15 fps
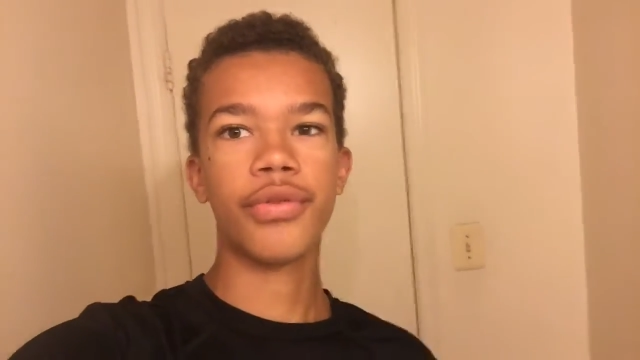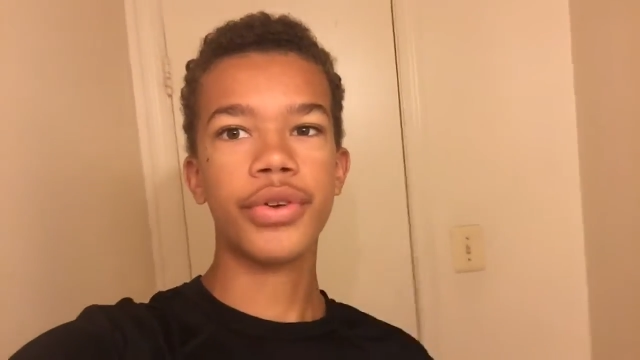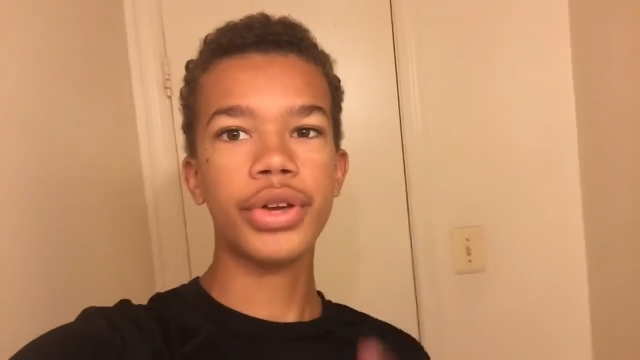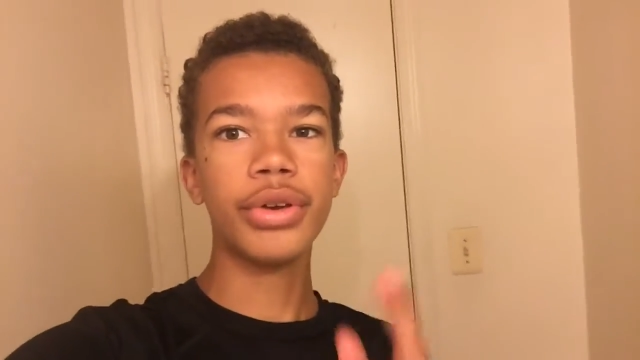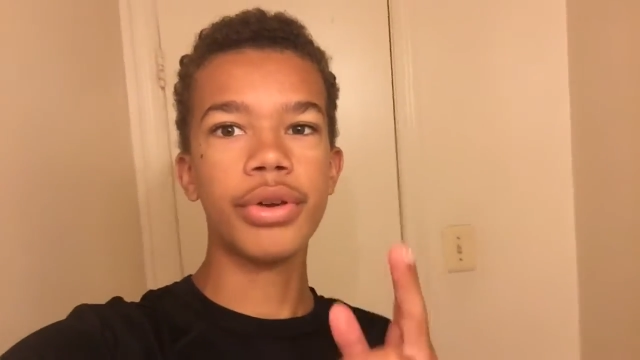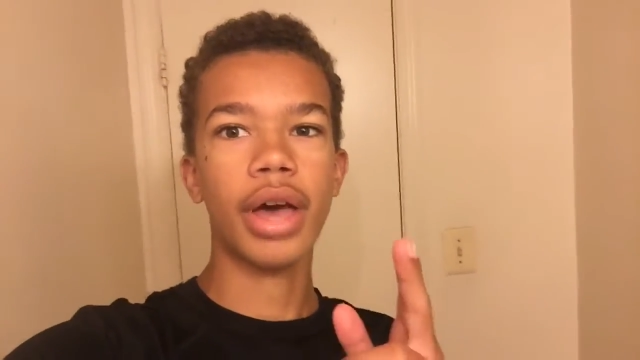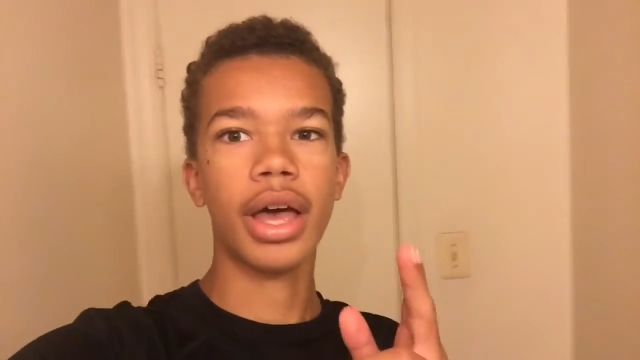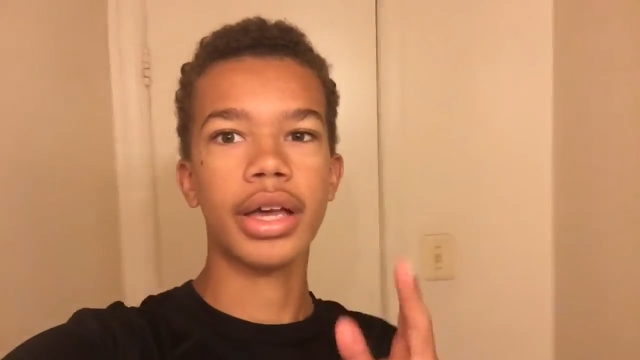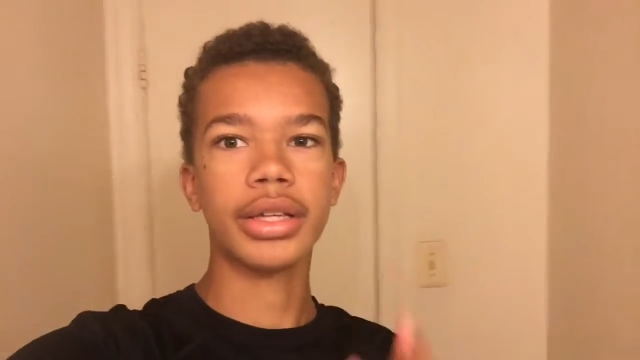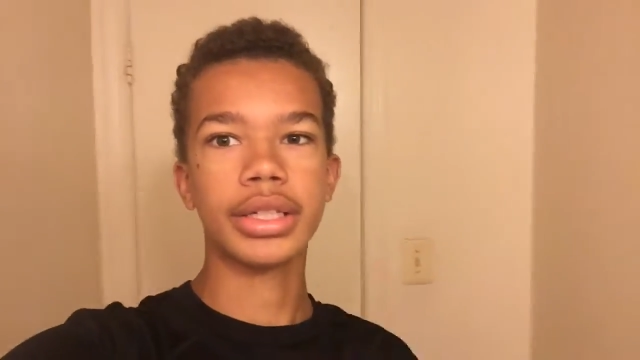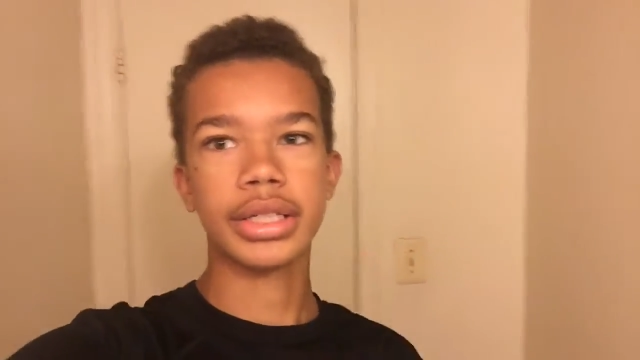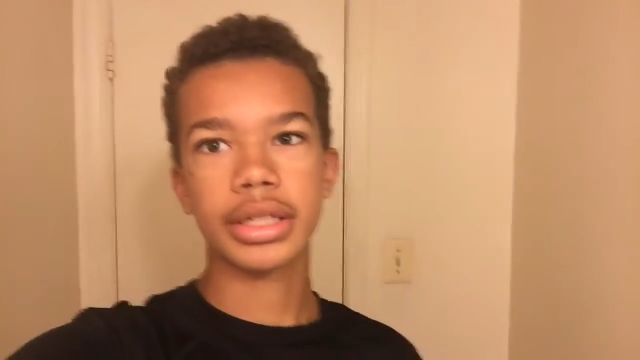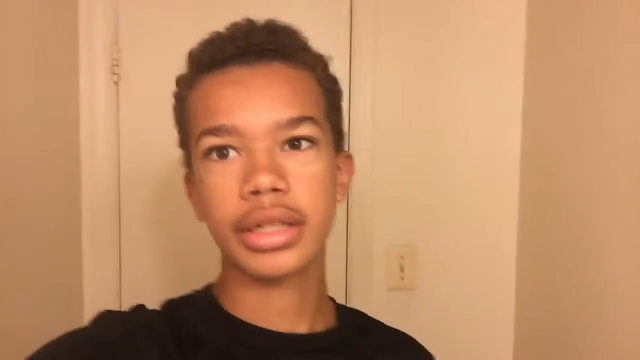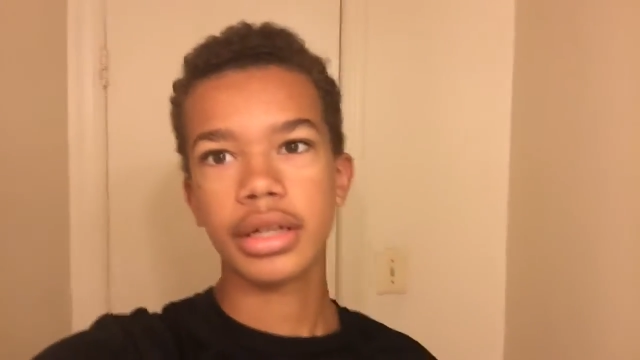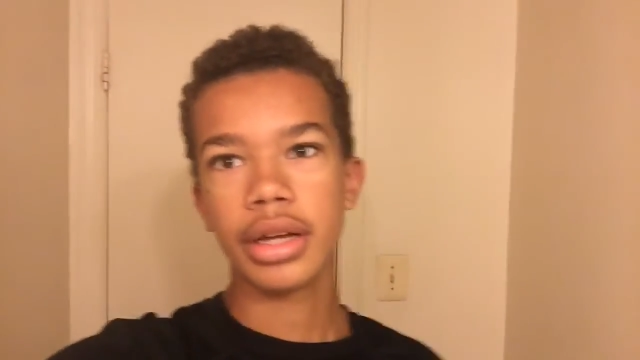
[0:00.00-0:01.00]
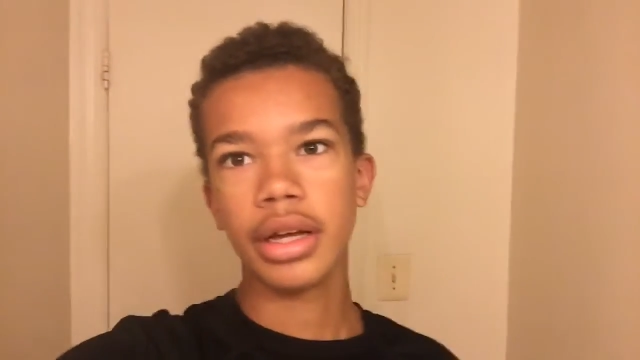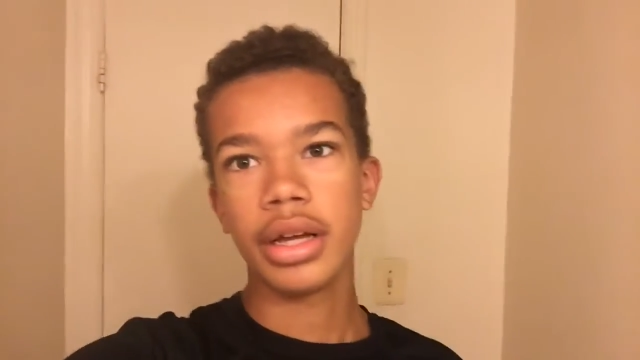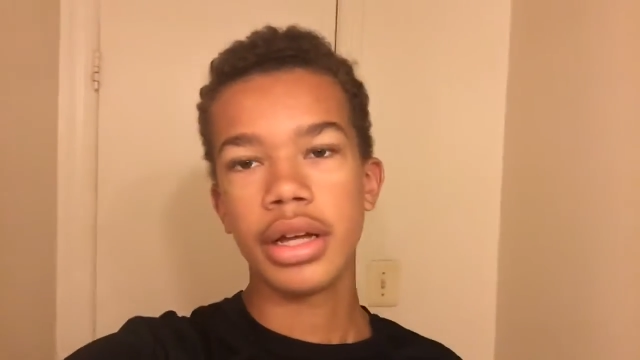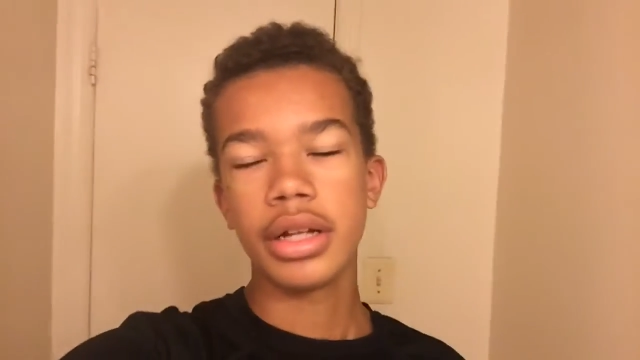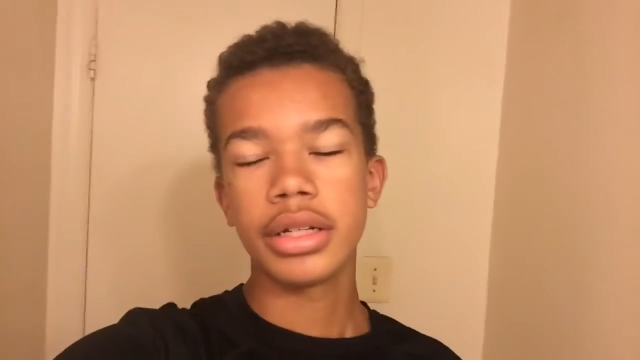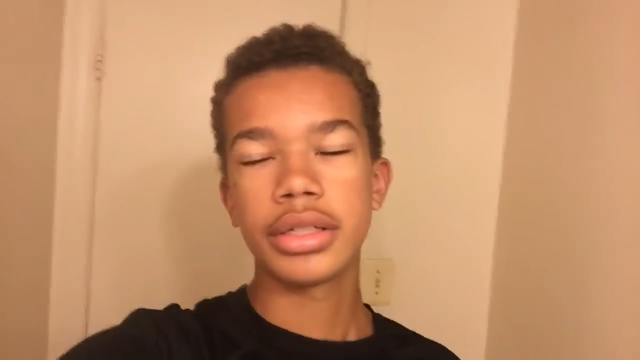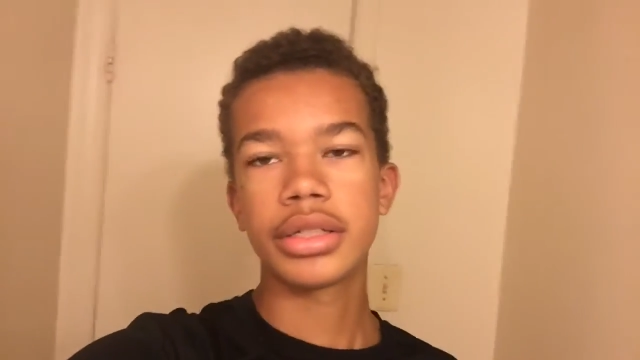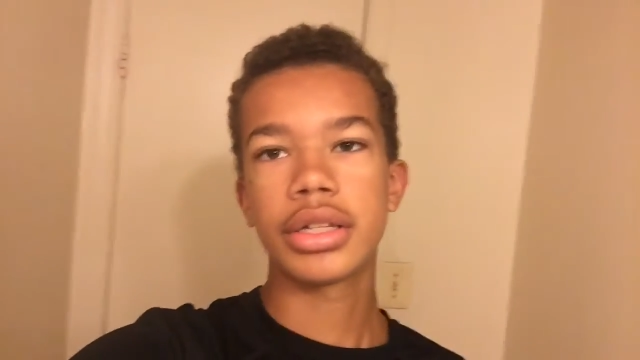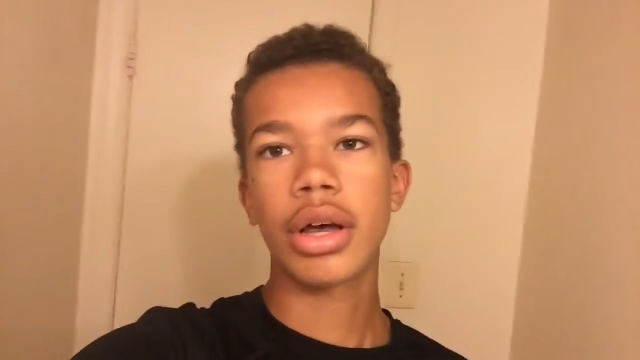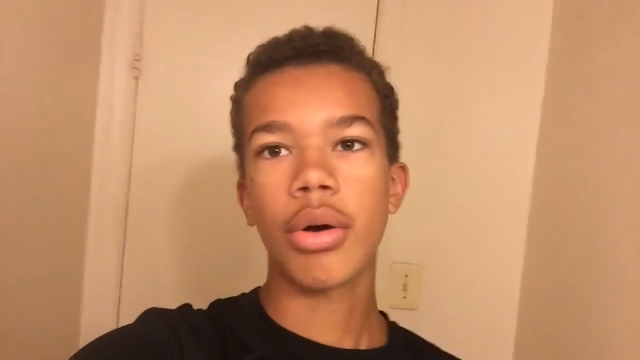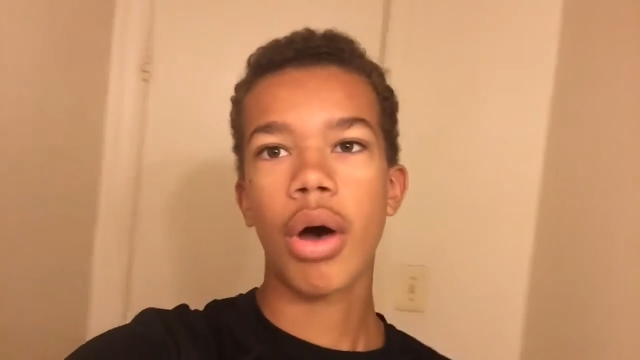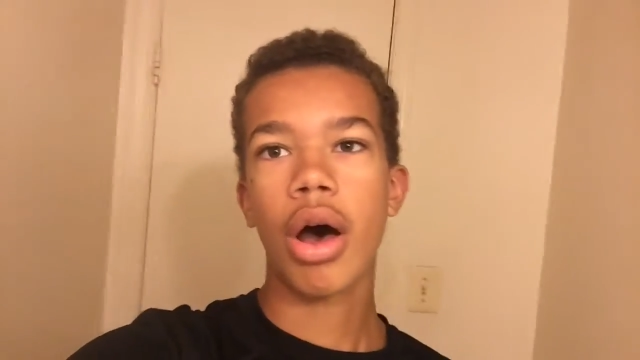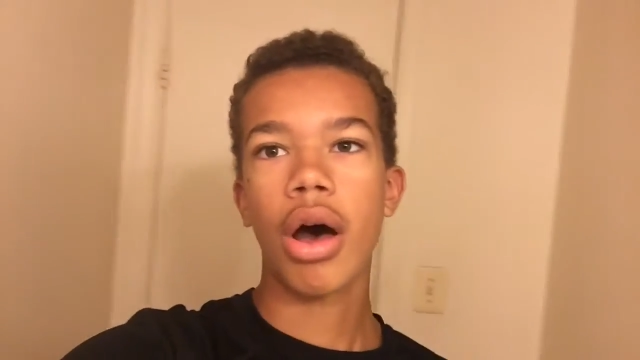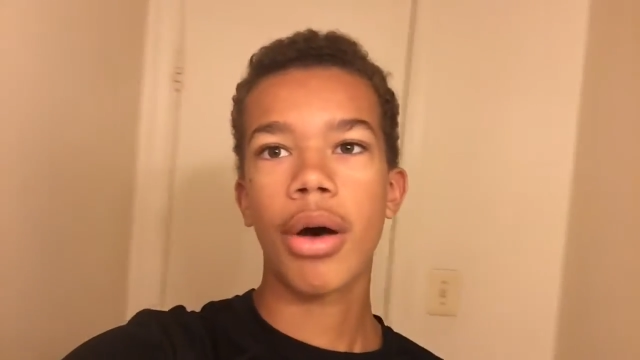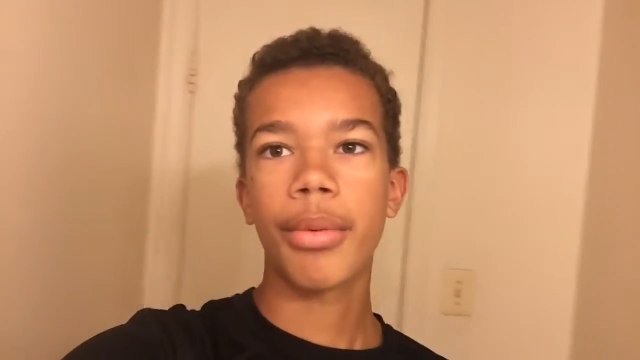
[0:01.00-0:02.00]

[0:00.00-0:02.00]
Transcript: for you guys. So,